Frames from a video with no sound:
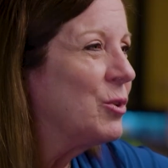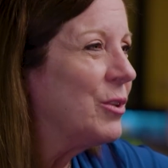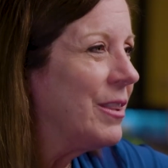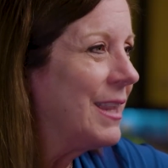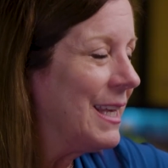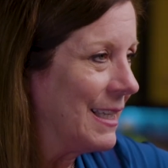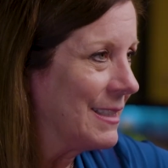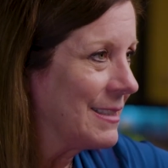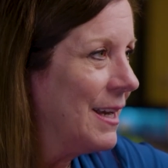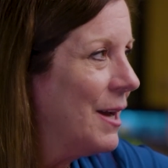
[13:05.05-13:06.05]
good
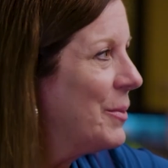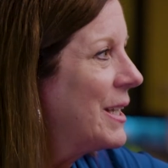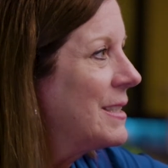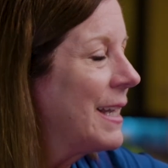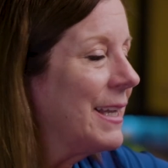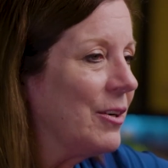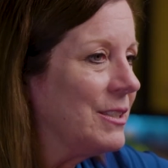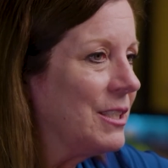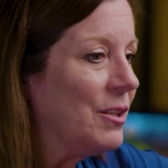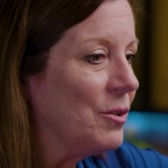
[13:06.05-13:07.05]
things. Because I
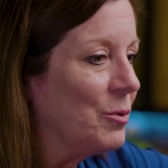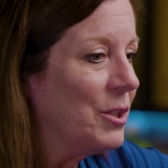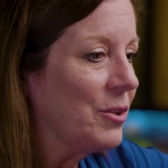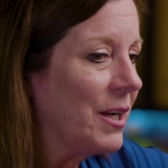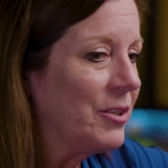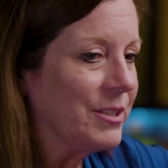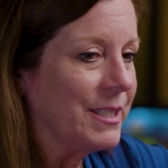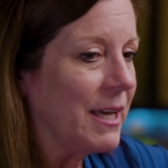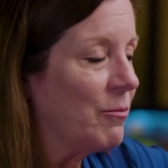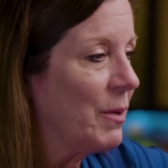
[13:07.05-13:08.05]
guarantee you, when you're on your
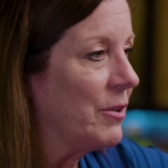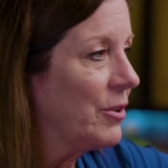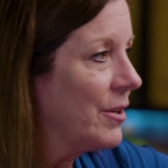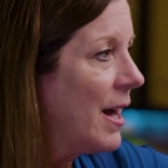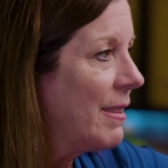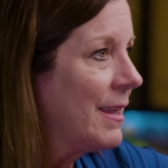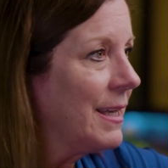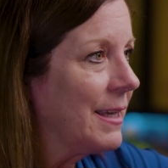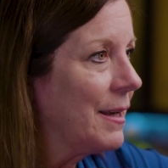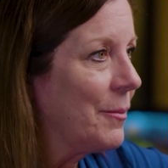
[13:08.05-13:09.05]
deathbed, you're not
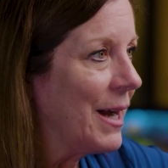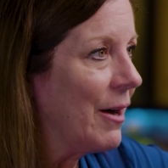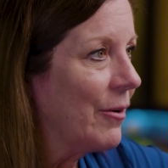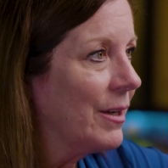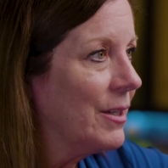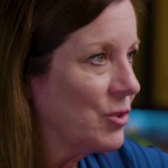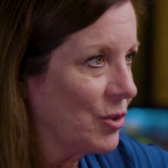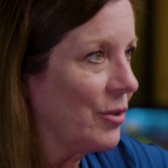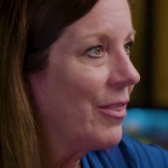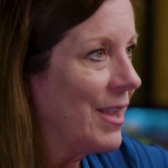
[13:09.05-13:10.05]
thinking about
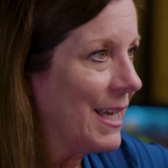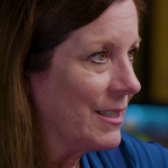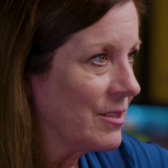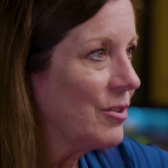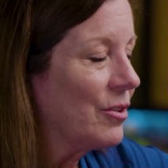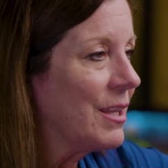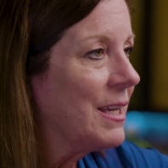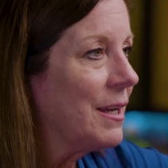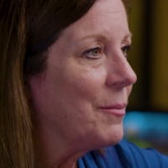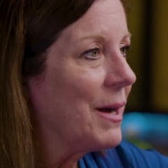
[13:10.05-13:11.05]
certain things. You're
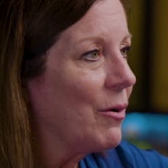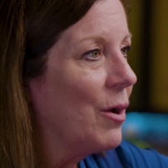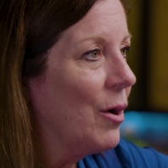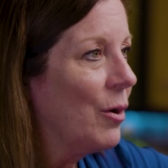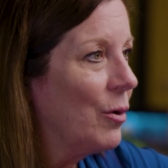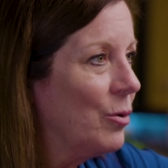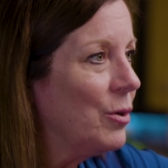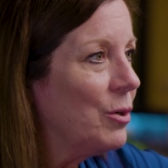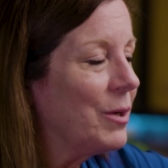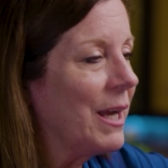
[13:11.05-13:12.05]
thinking about
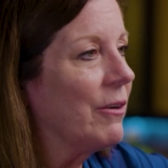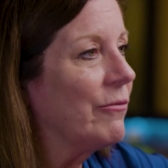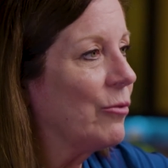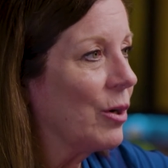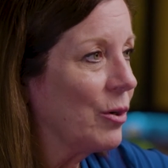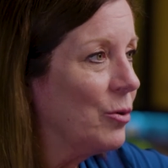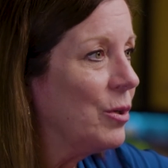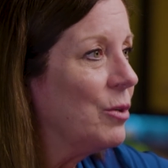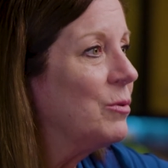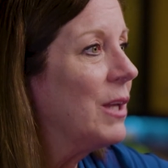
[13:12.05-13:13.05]
who you cared for,
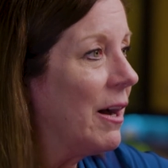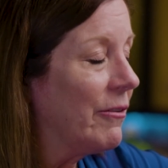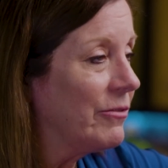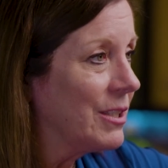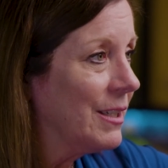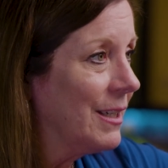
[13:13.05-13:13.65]
who you loved,